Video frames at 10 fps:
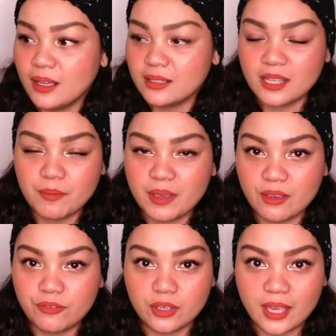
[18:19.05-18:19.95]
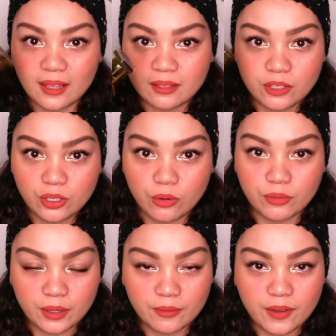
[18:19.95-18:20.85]
Tell me if you get, you know,
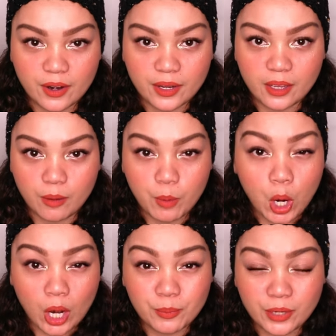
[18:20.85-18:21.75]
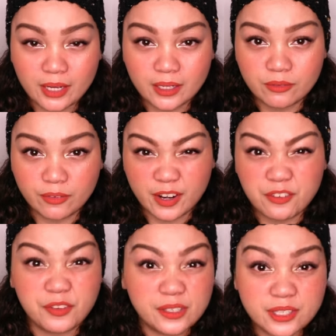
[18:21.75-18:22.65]
the very carbonated, very
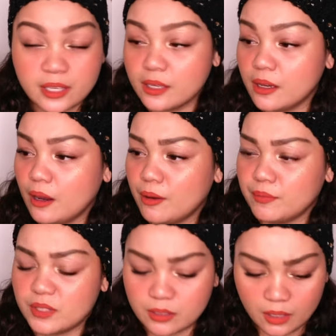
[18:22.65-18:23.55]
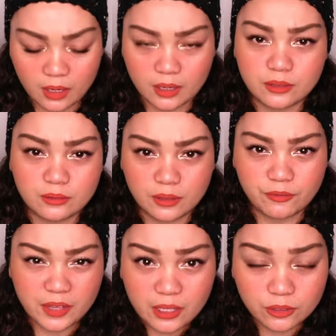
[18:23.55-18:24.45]
fizzy
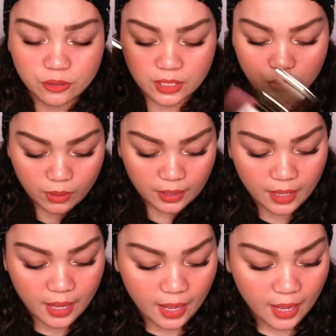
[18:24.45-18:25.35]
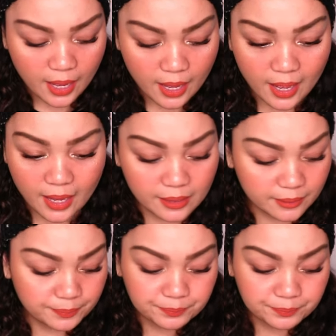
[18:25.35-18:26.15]
feel to this one. And